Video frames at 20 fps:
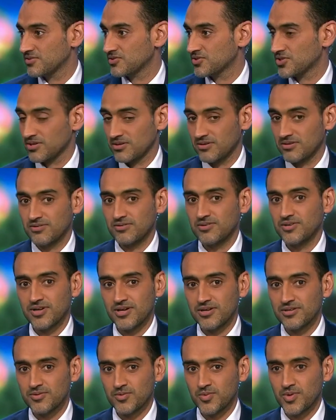so, you
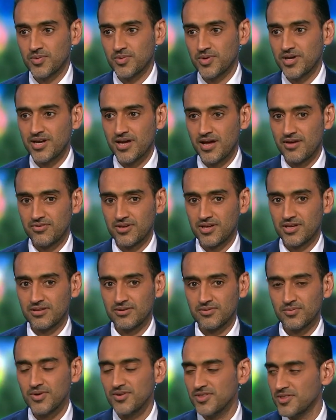know, we're
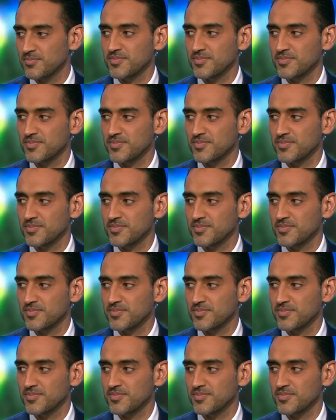having, we're in